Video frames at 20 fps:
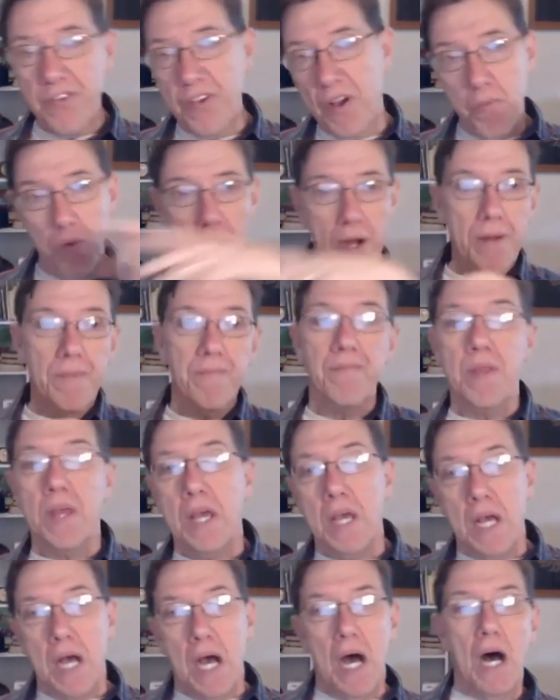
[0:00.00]
somewhere,
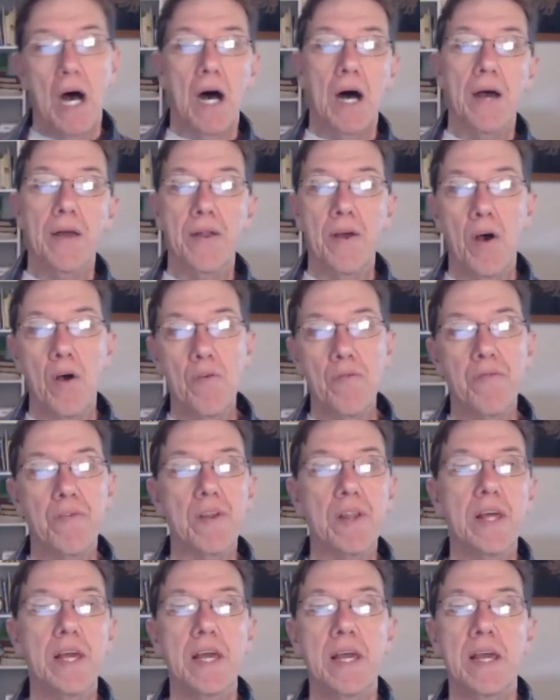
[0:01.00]
and
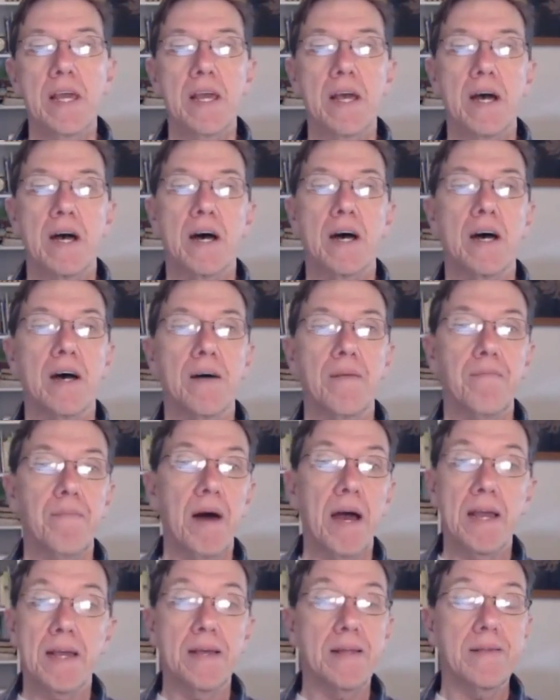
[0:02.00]
hopefully
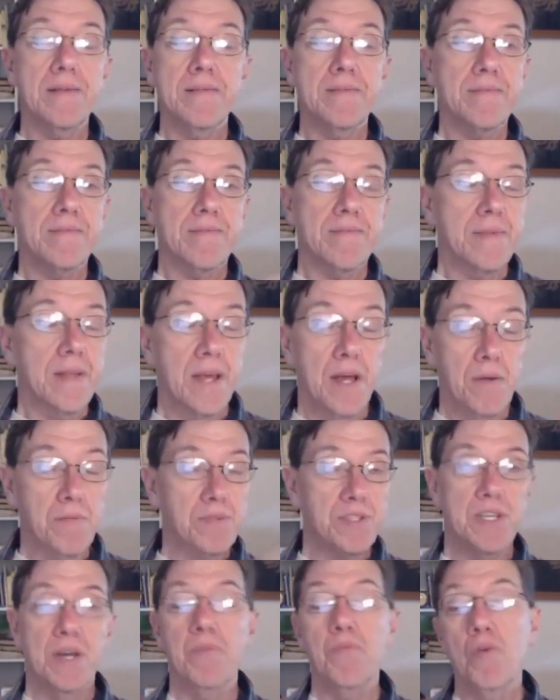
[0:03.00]
I can
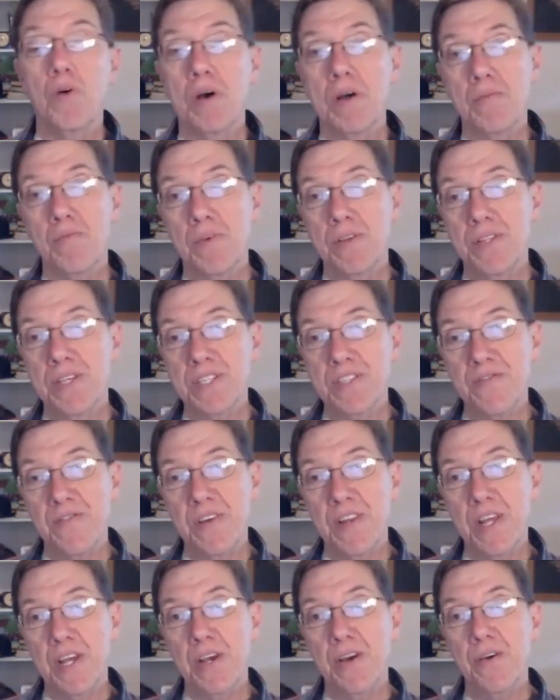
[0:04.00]
help someone with this
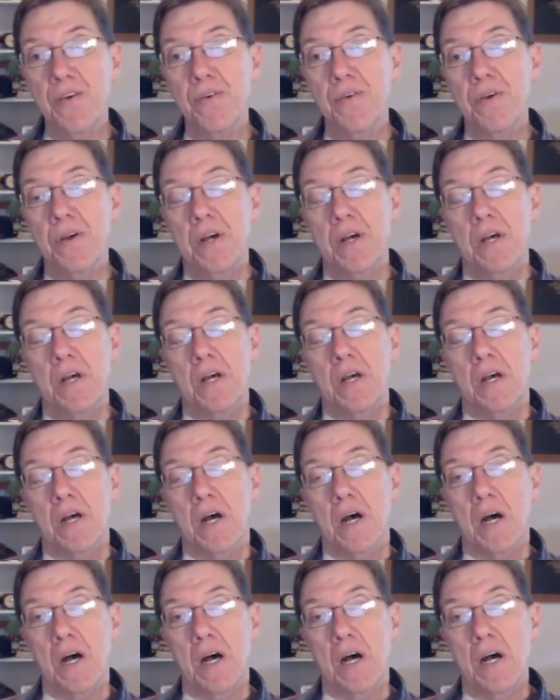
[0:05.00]
video.
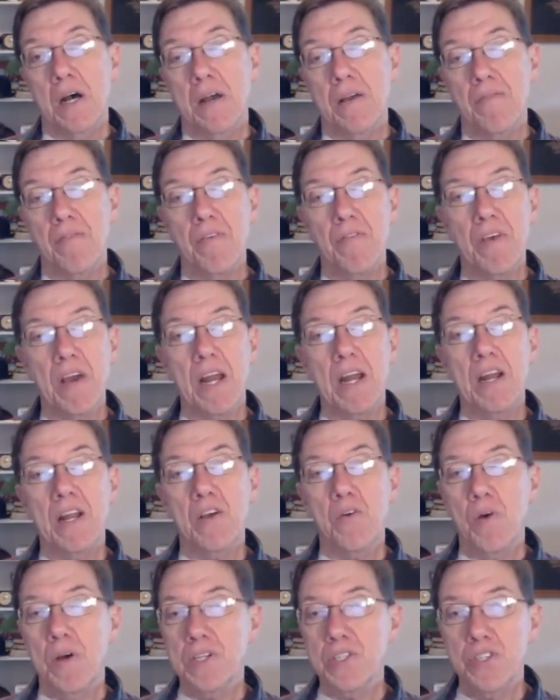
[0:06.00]
If you've got
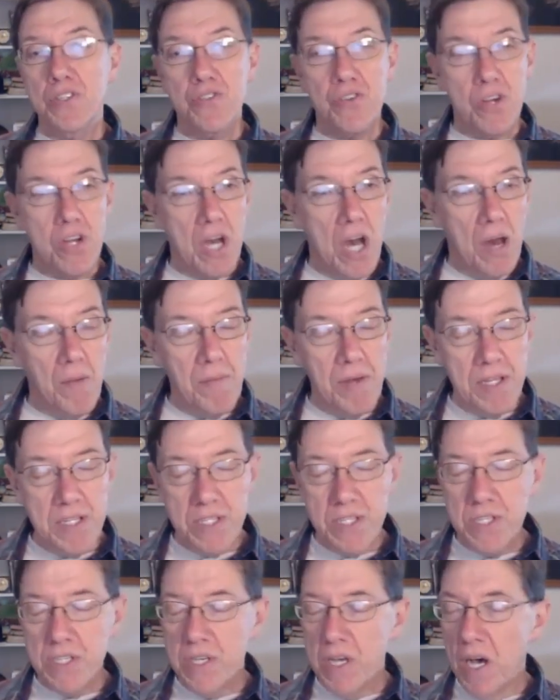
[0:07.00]
any questions or
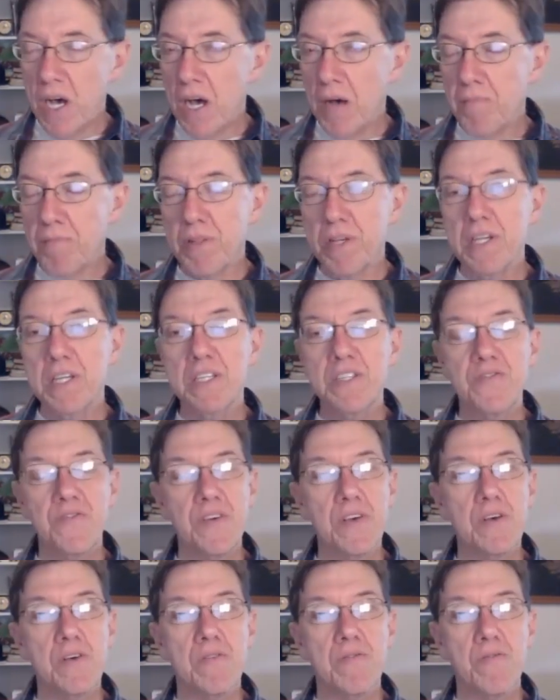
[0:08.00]
comments, please
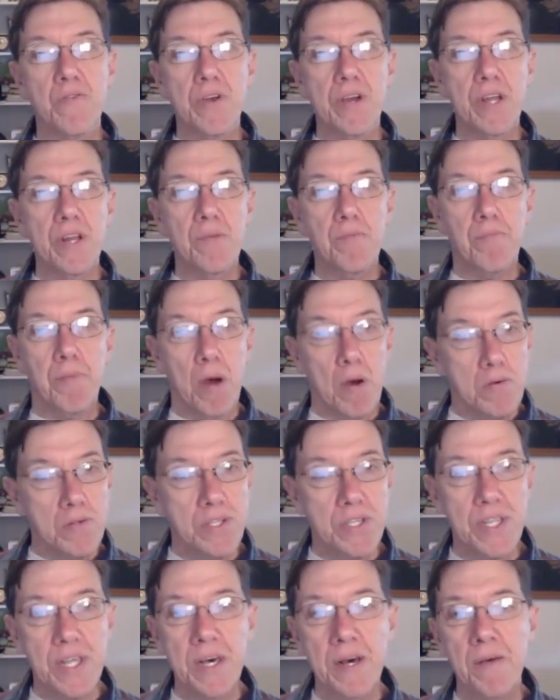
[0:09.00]
feel free to
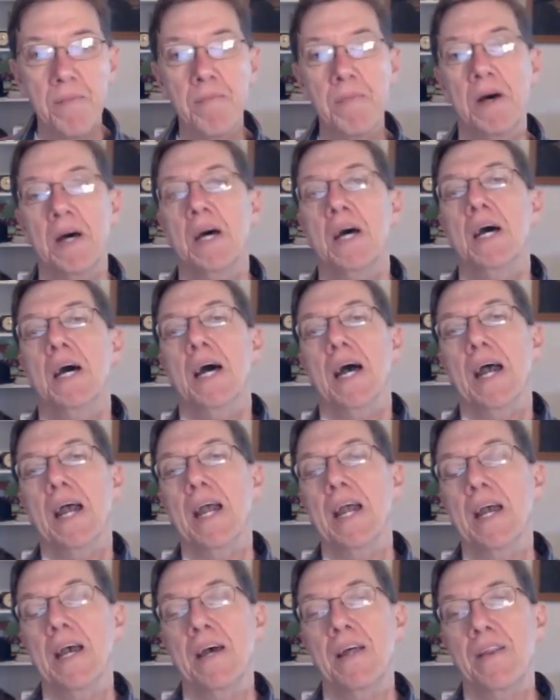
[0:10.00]
post them,
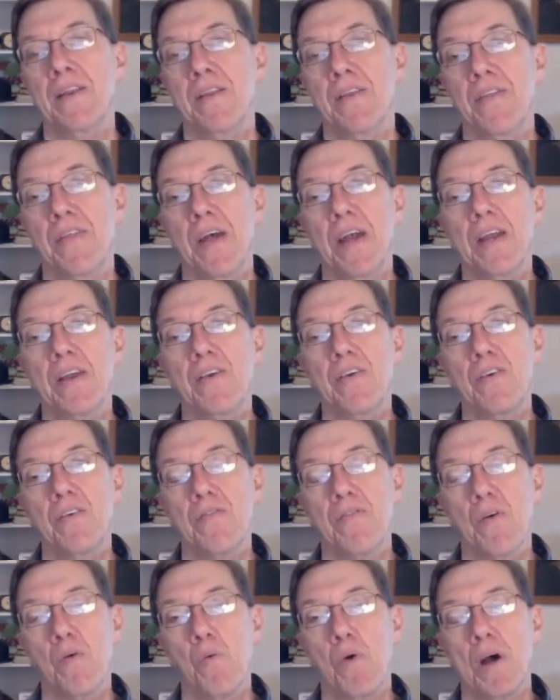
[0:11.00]
and thank
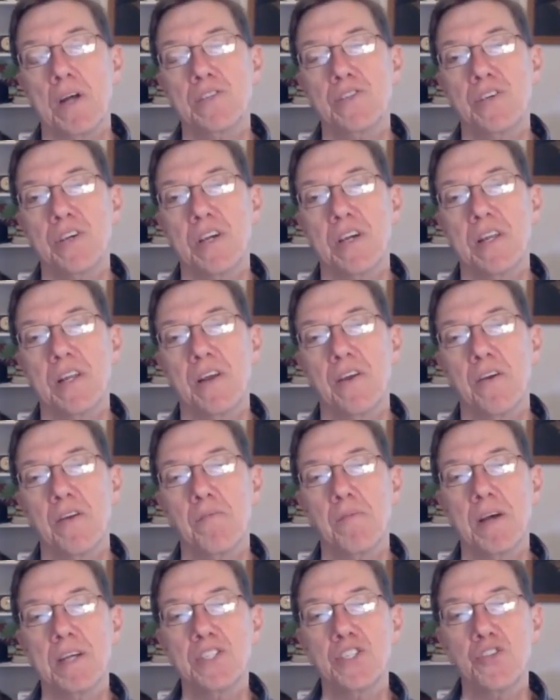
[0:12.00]
you for watching and
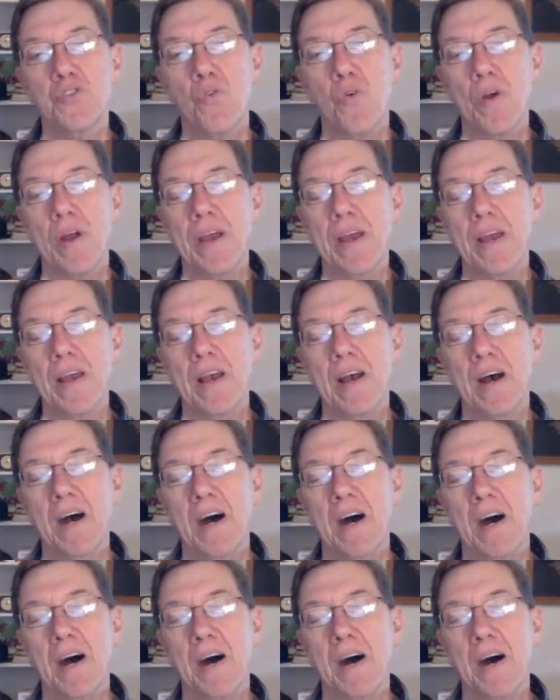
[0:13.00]
hearing my story.